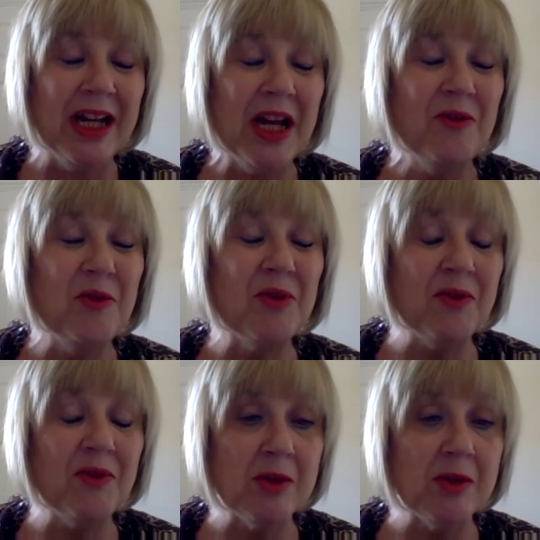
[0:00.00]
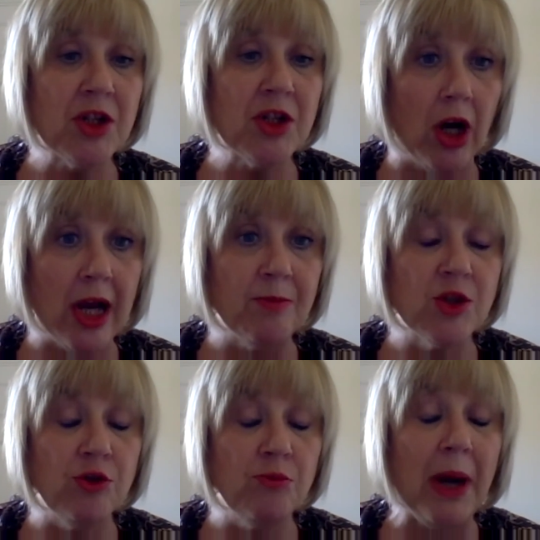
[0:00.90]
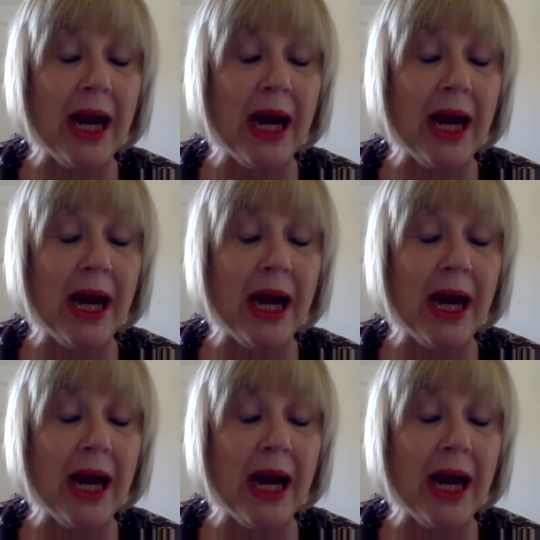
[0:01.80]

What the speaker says: you've given them time to